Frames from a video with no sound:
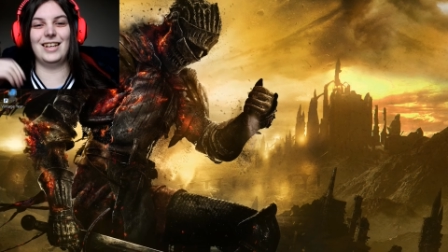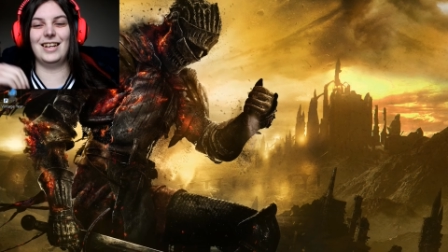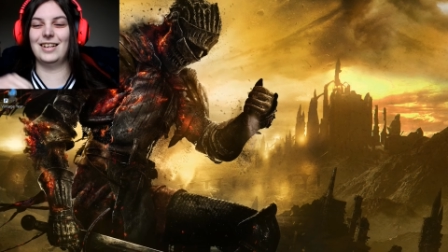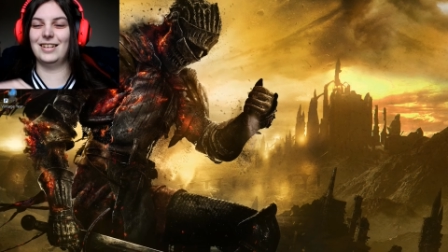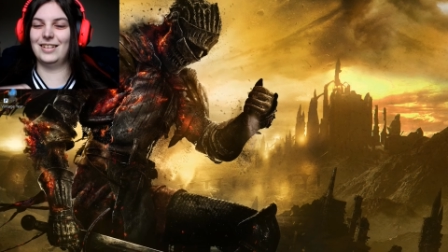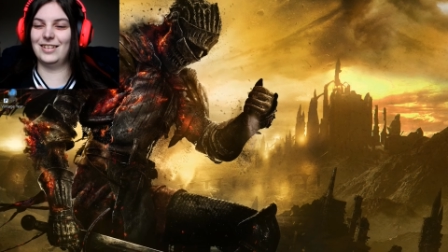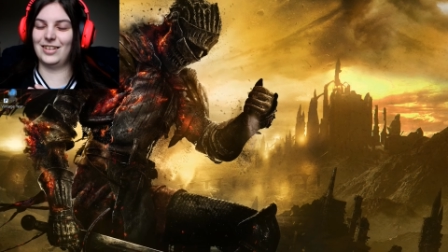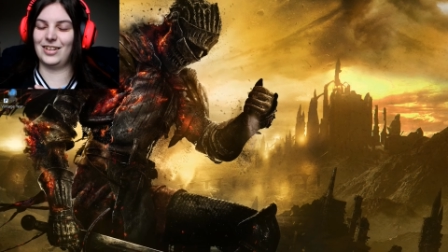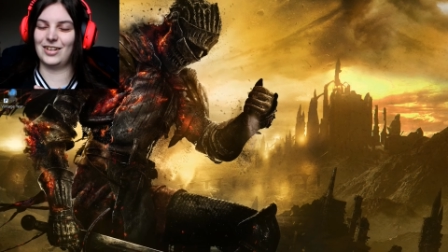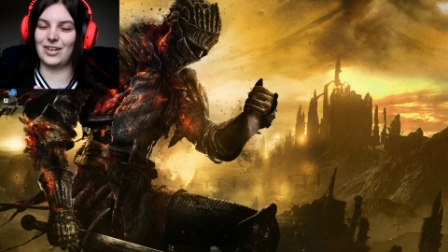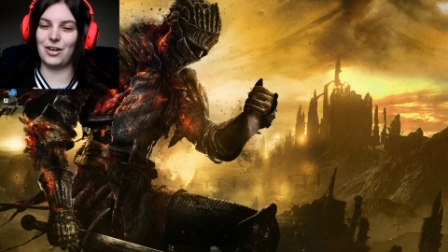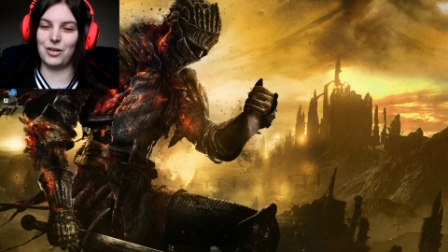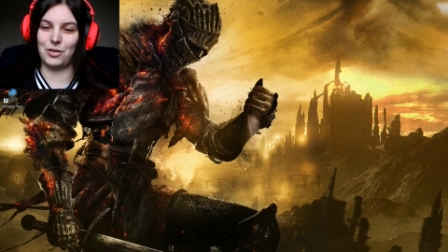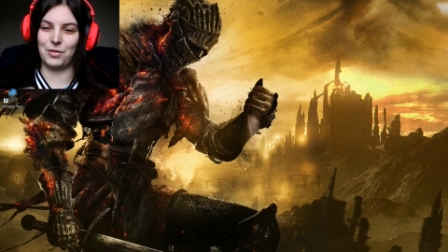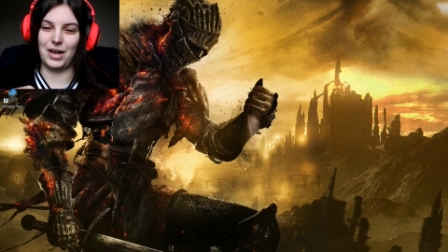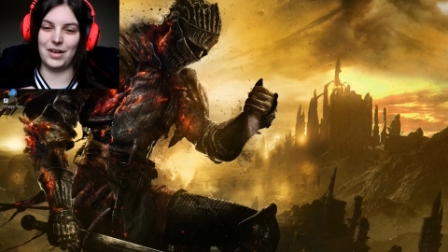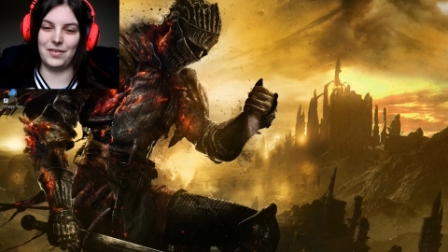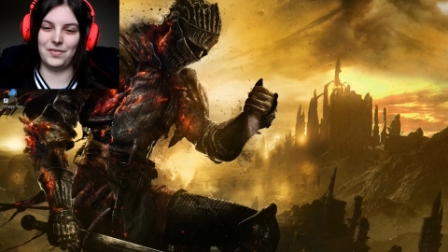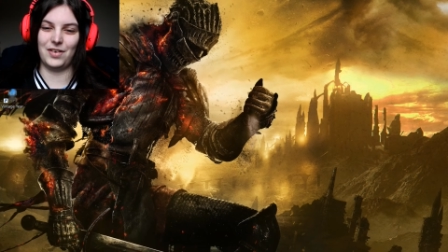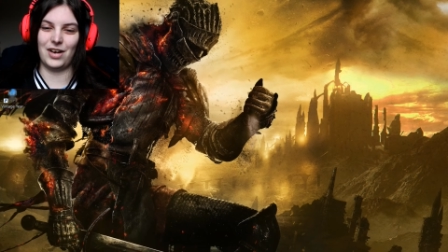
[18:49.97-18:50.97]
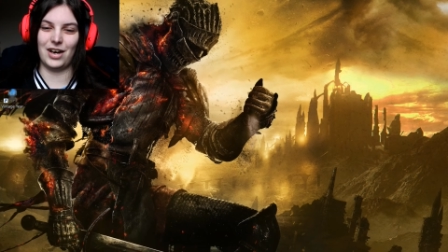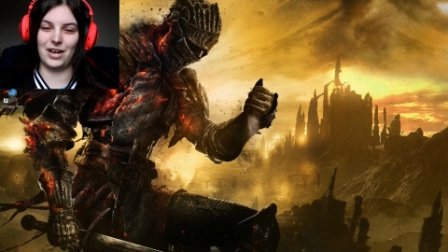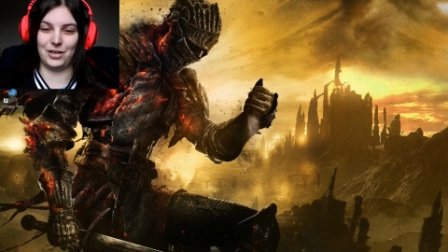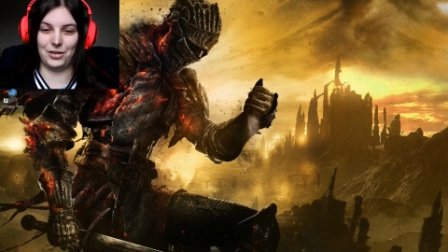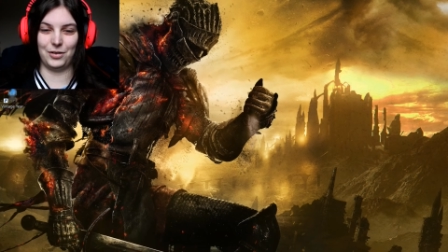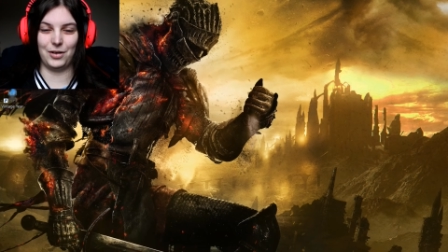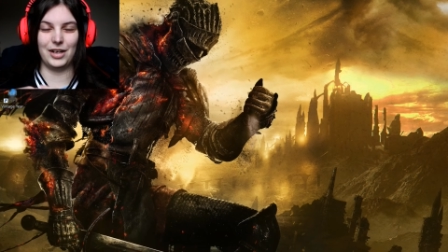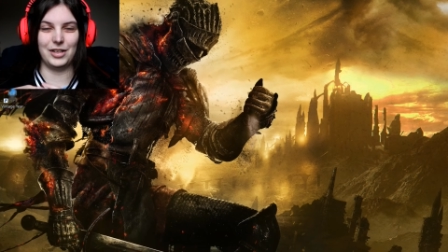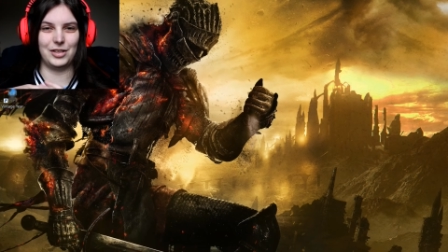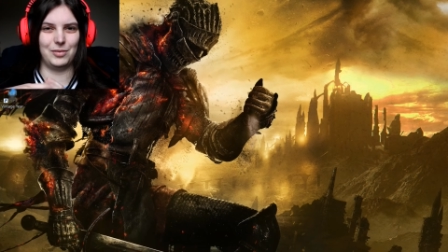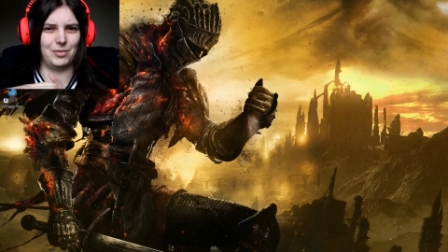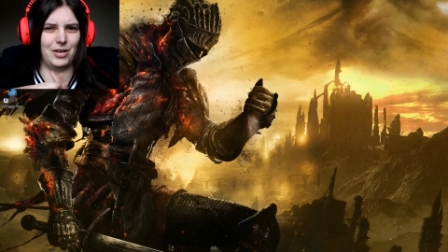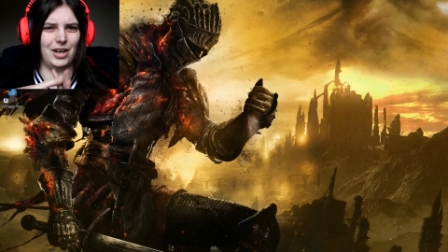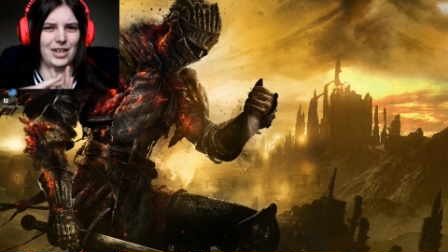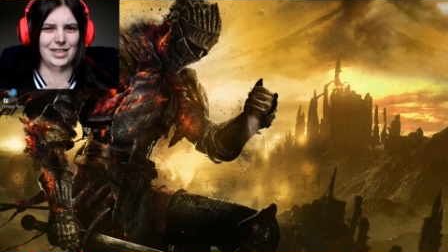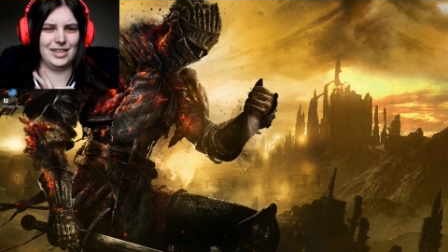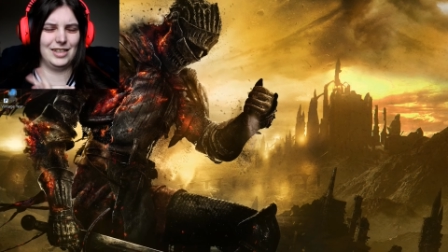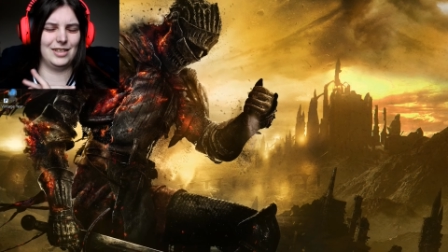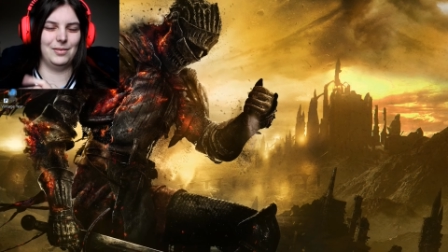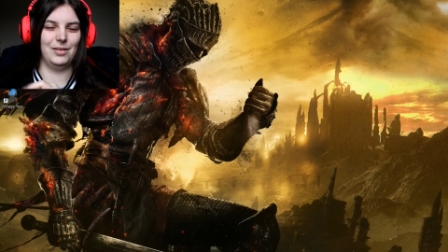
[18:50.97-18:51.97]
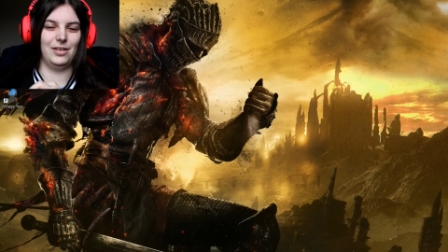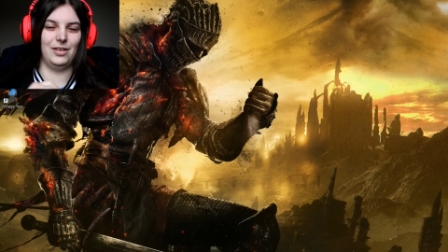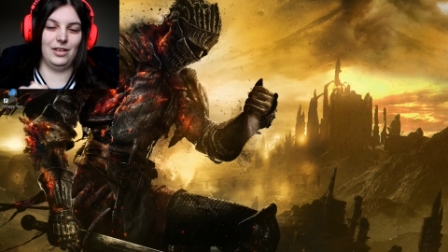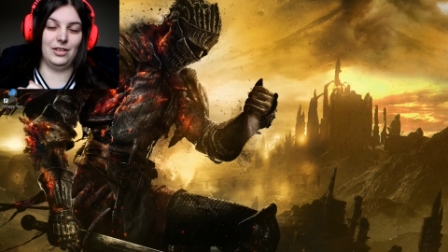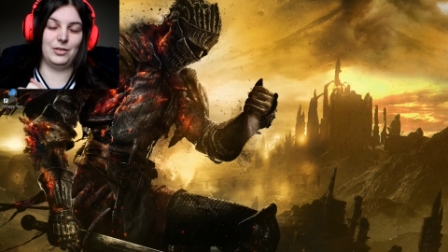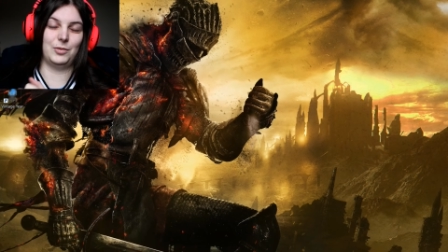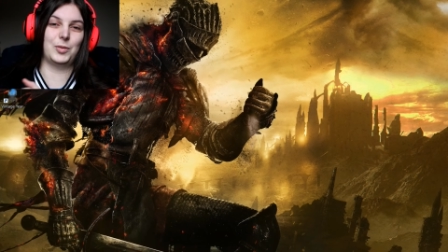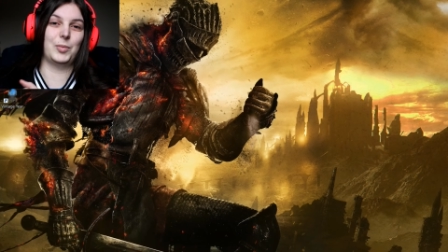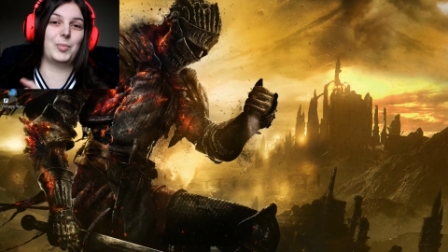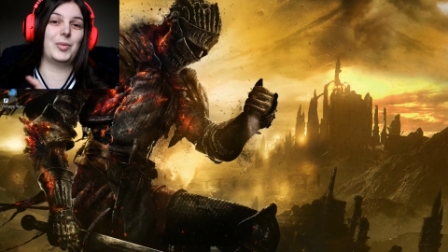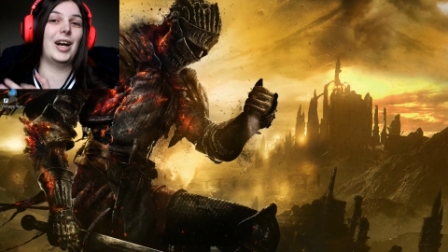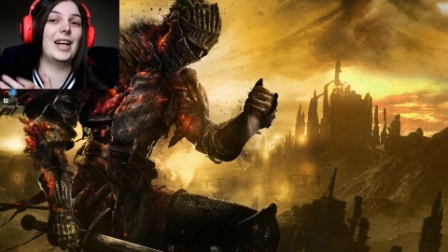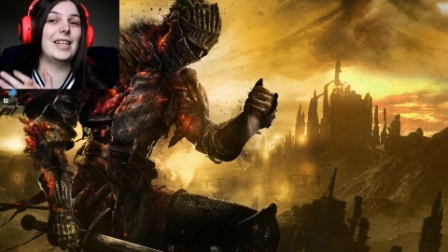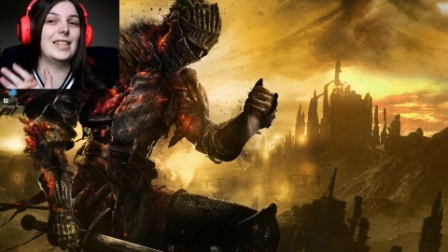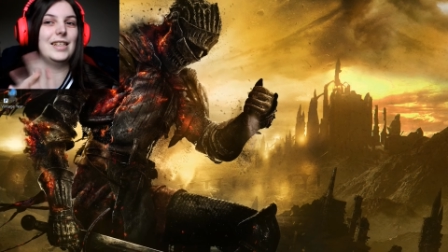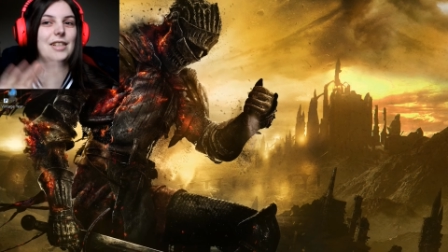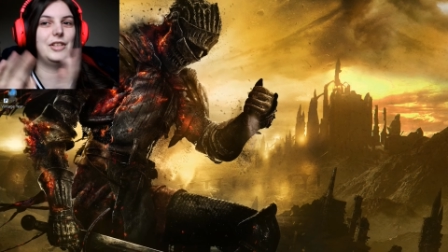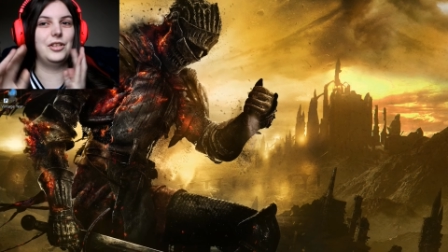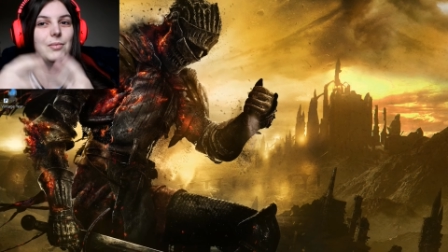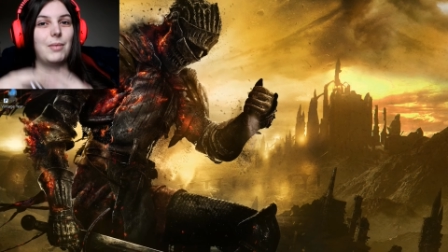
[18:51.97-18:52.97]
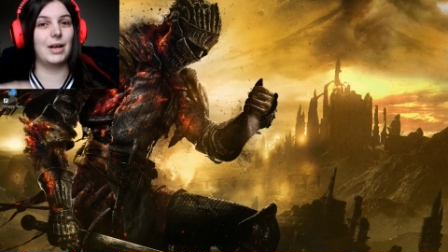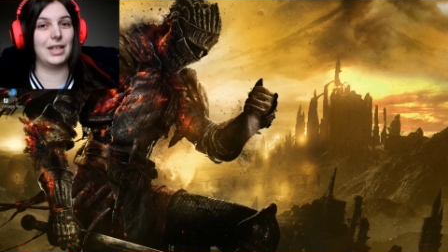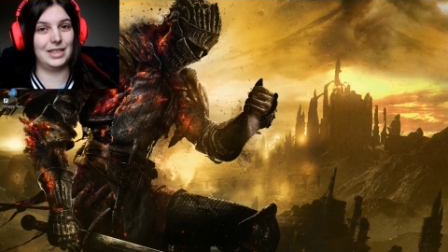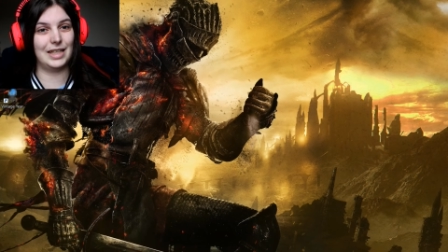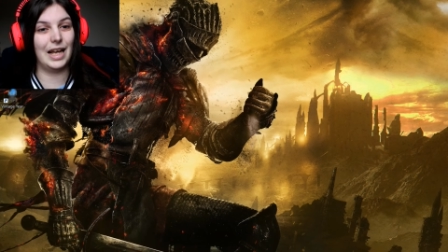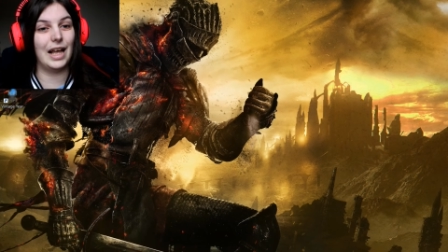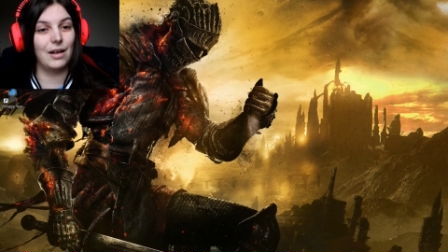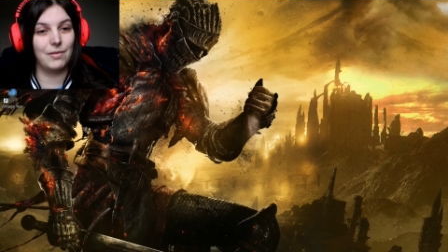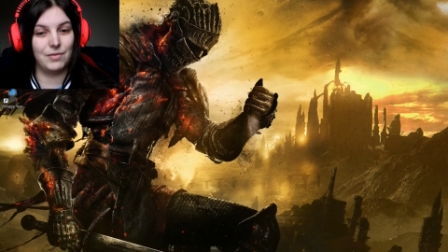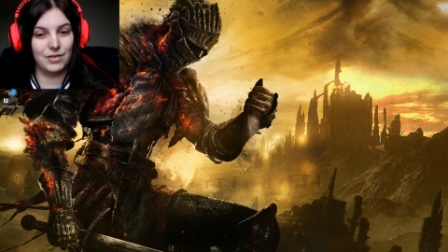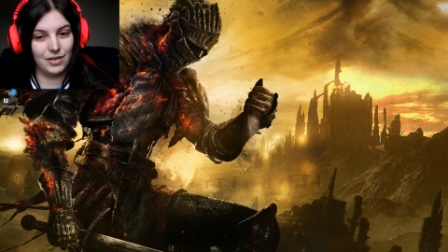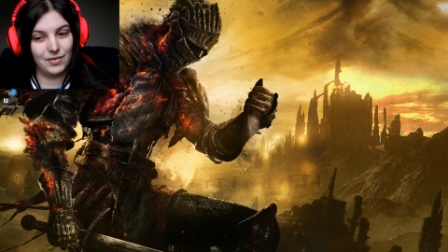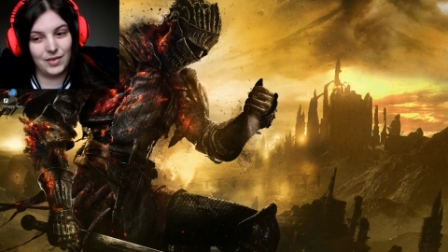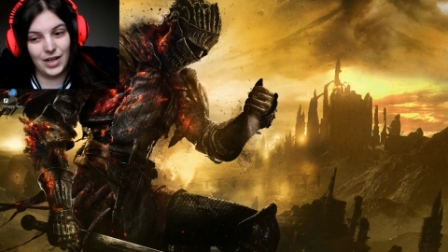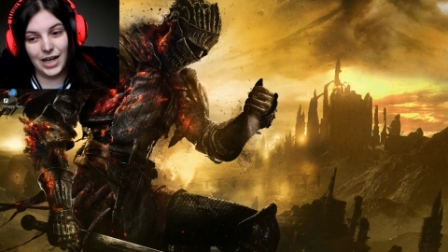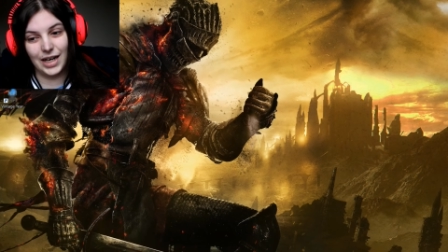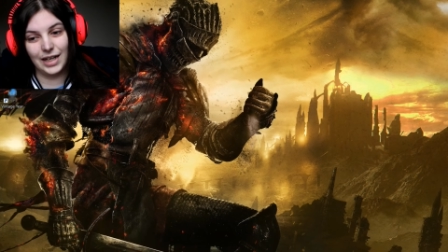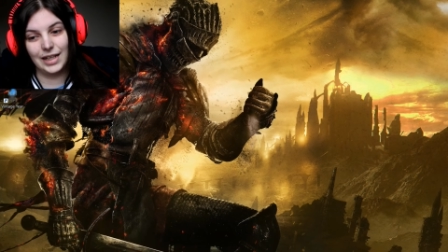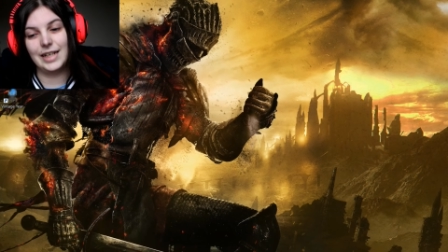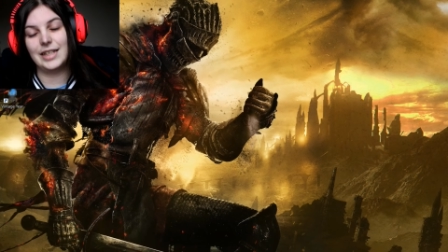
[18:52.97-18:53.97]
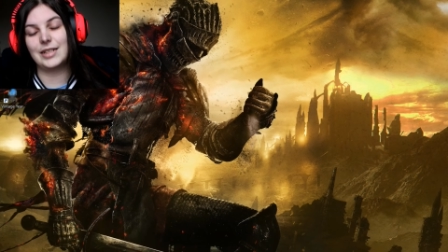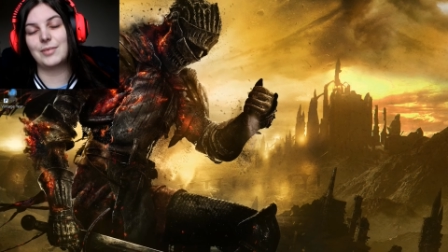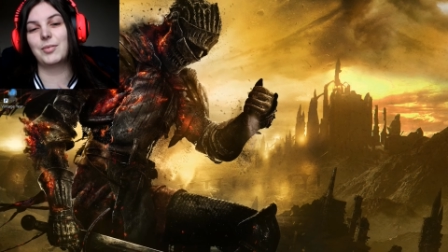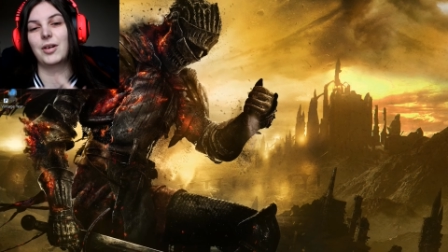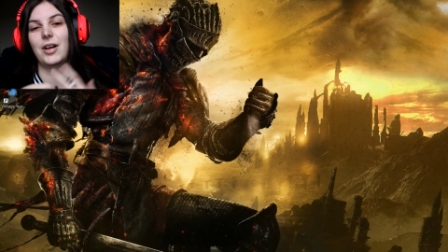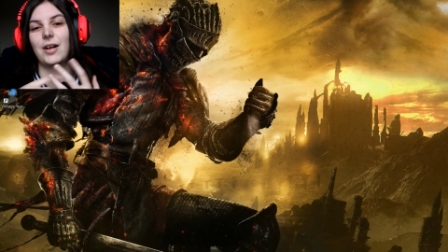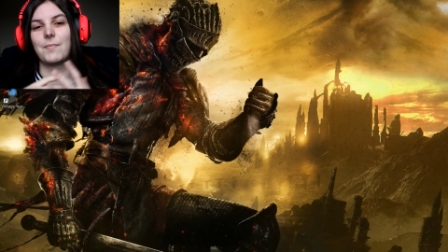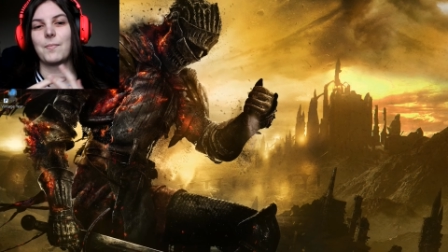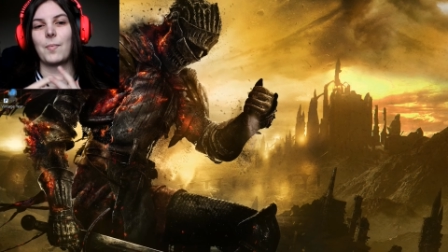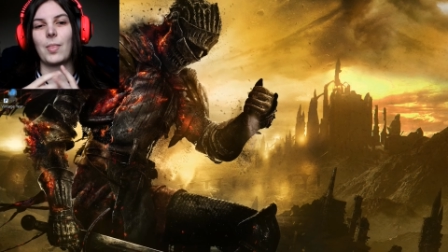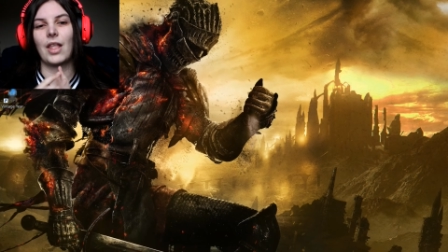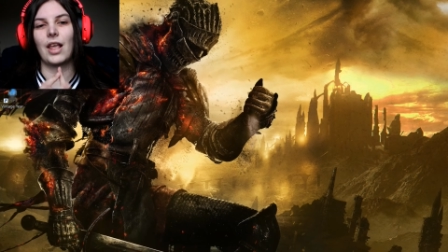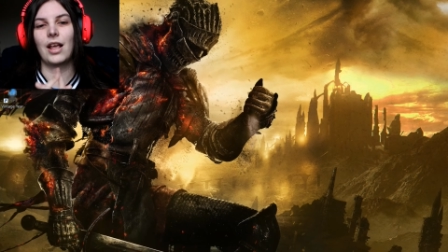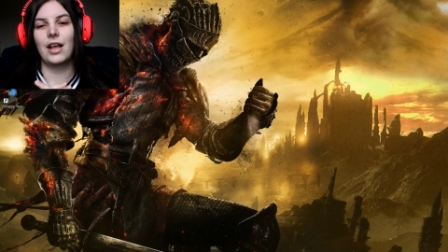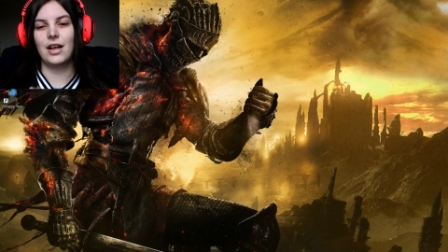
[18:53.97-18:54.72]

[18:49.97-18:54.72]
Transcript: I got quite far, quite surprising to, surprisingly to myself at the very least, but